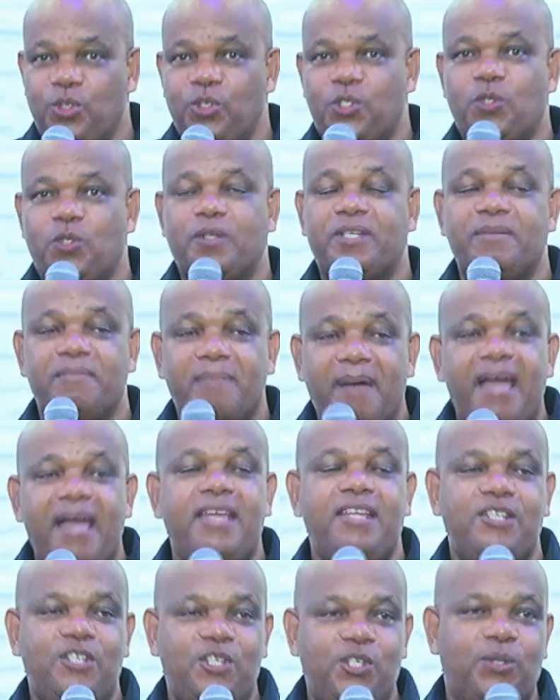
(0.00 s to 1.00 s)
to
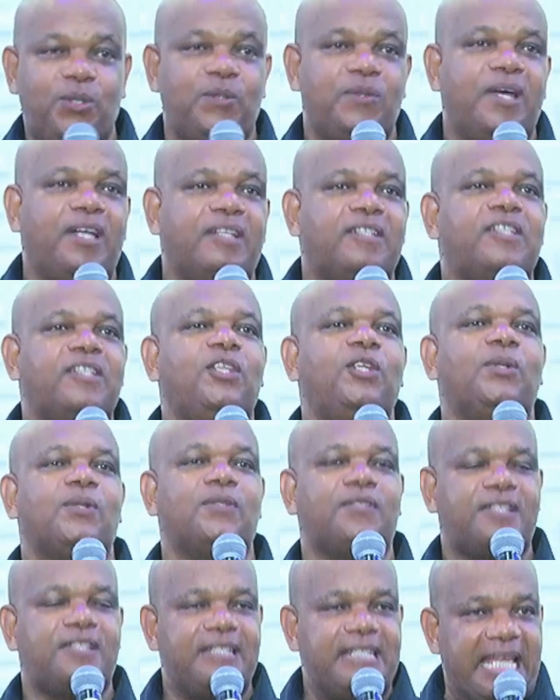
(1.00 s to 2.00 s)
remind you that your
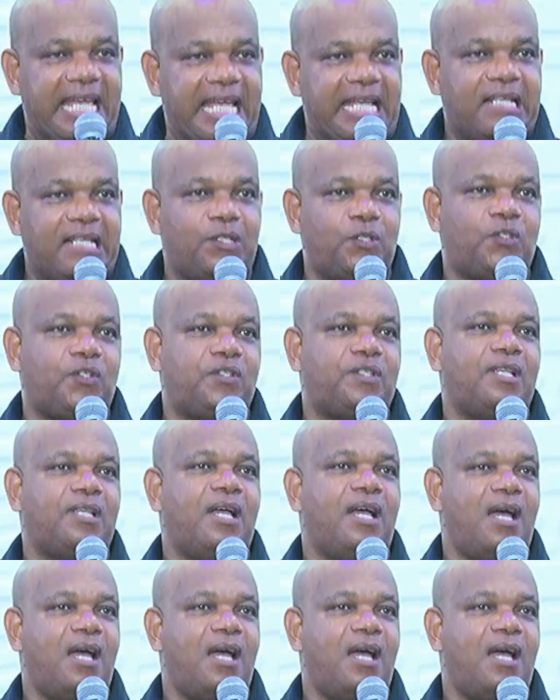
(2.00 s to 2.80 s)
snares